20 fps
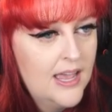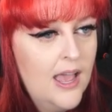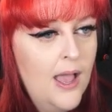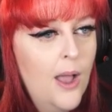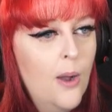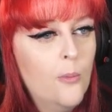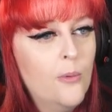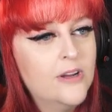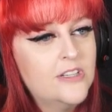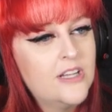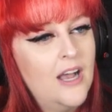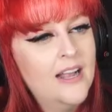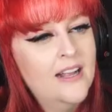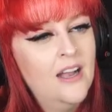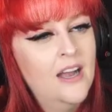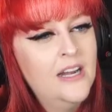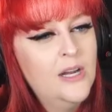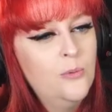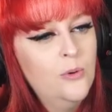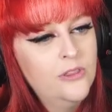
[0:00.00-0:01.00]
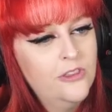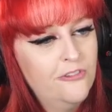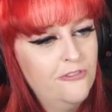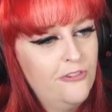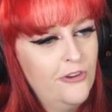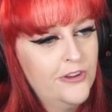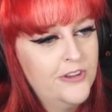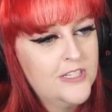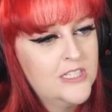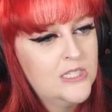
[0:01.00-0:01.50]
Whereas I kind of want the
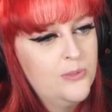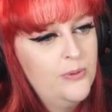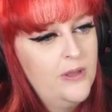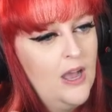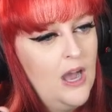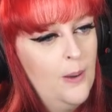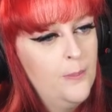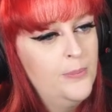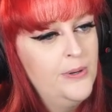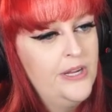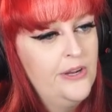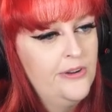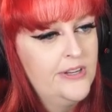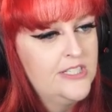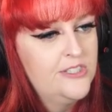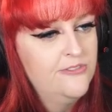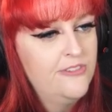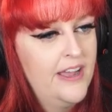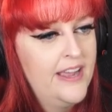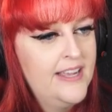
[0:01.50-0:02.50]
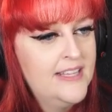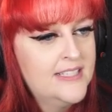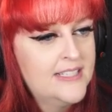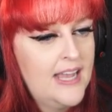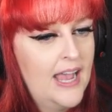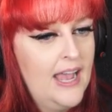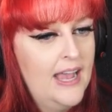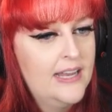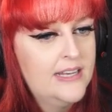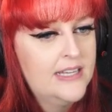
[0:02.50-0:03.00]
focus to be up near his face,
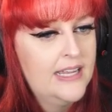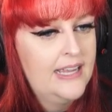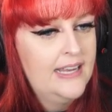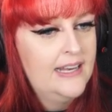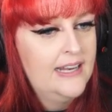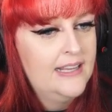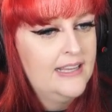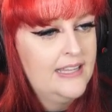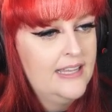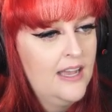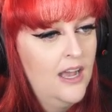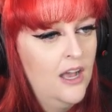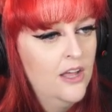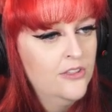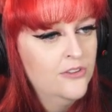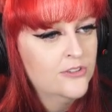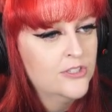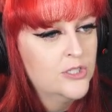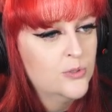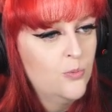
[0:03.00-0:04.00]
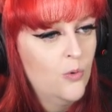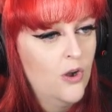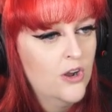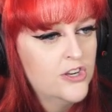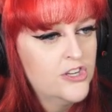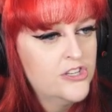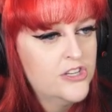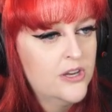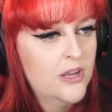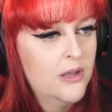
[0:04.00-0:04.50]
and in the other
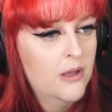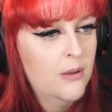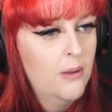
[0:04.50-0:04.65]
swatch,